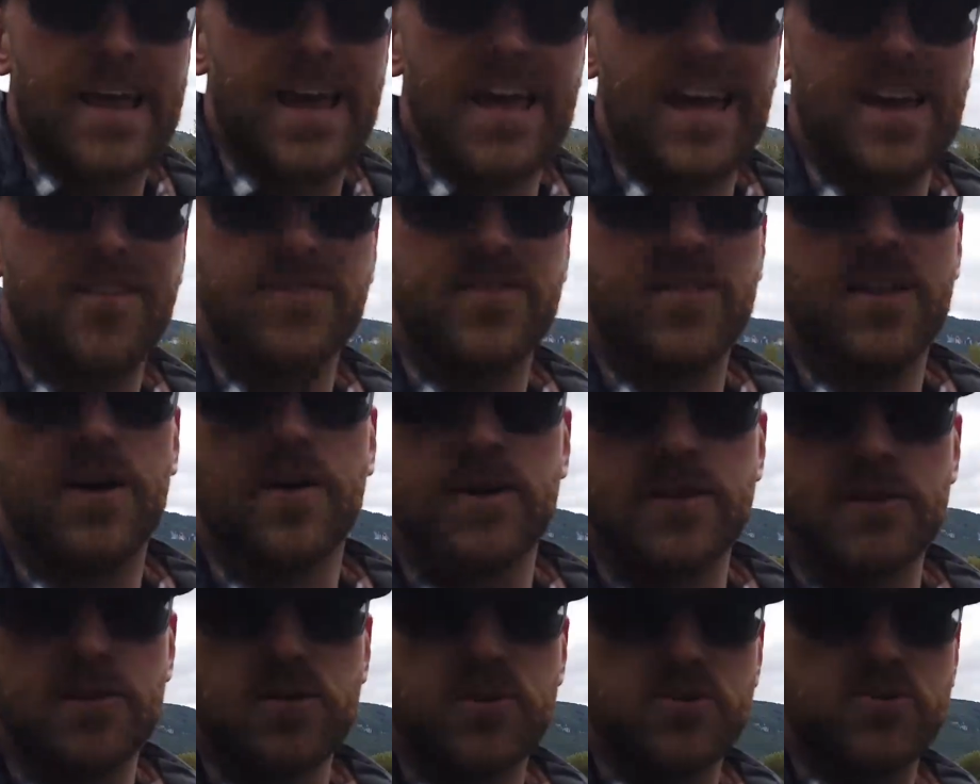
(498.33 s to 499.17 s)
Even though
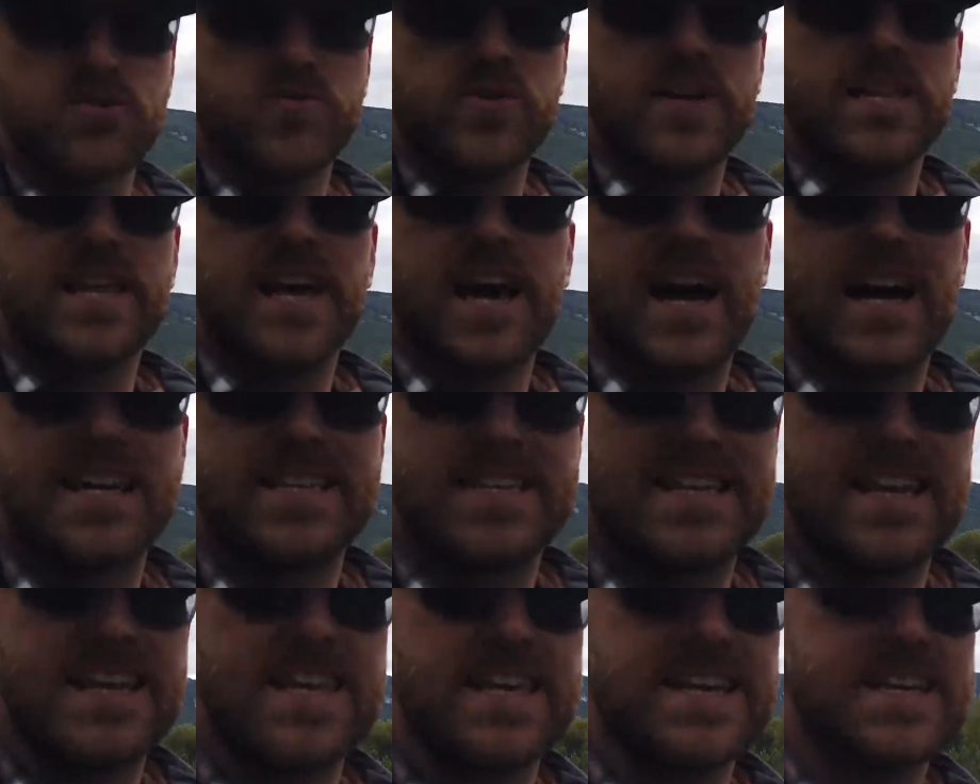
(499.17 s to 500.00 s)
it looks really
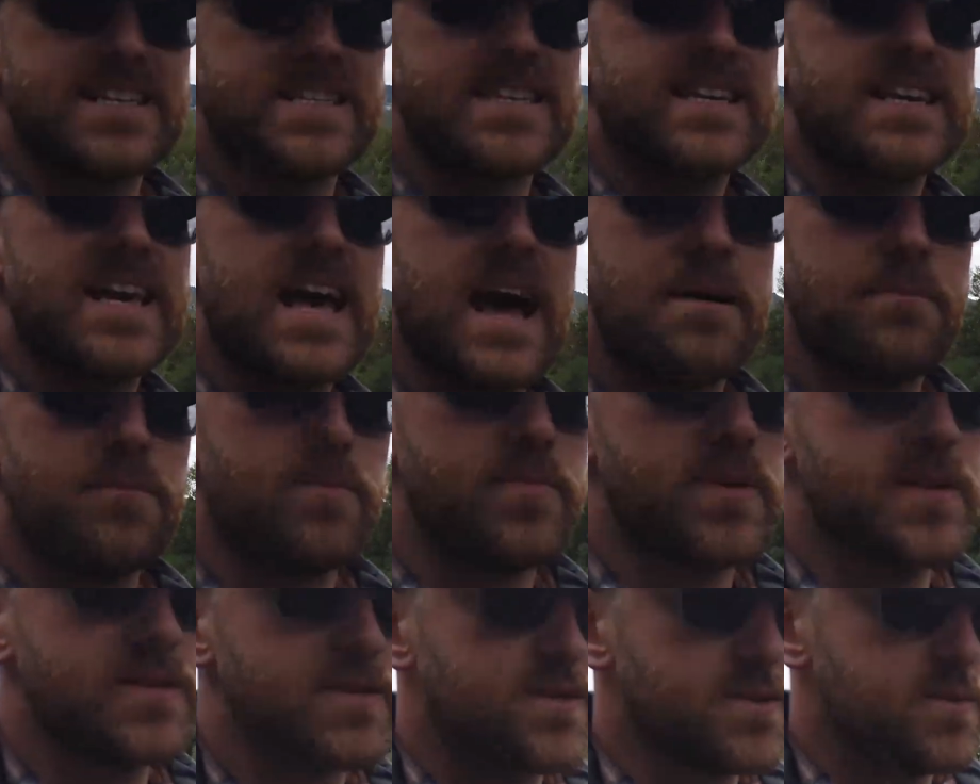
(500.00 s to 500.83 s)
idyllic to camp in